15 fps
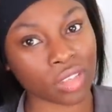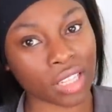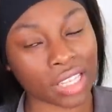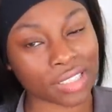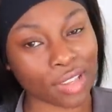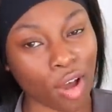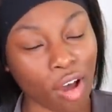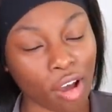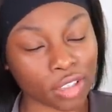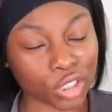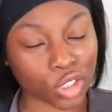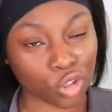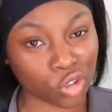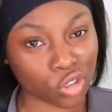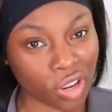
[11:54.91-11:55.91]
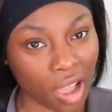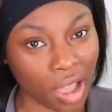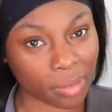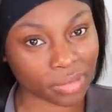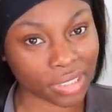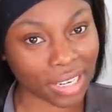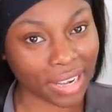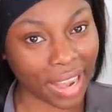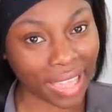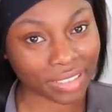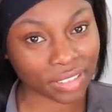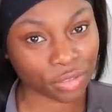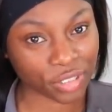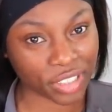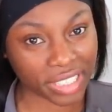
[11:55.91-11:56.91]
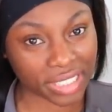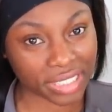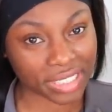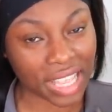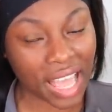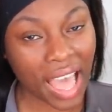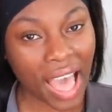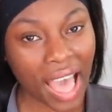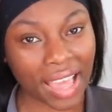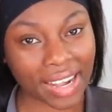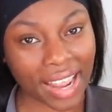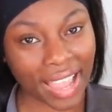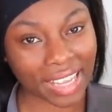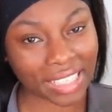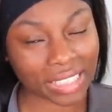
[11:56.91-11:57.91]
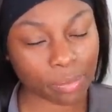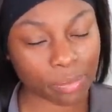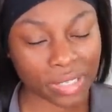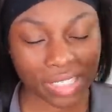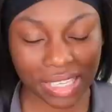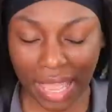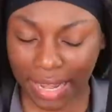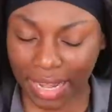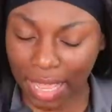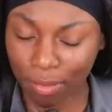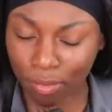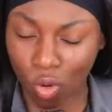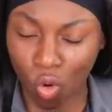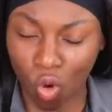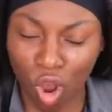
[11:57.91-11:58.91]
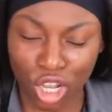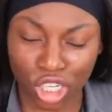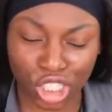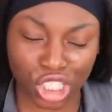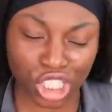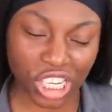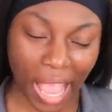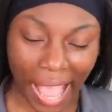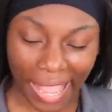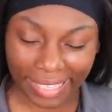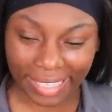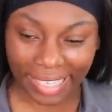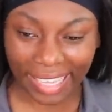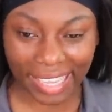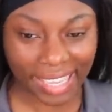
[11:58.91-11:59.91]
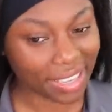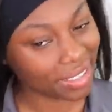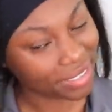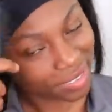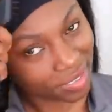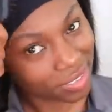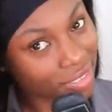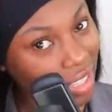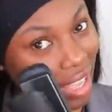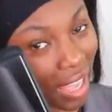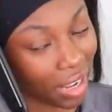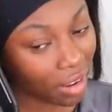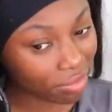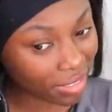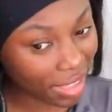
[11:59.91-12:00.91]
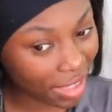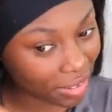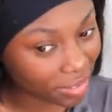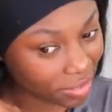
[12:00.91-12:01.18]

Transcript: this are 2 times less frizz and 80% more shiny. I love that.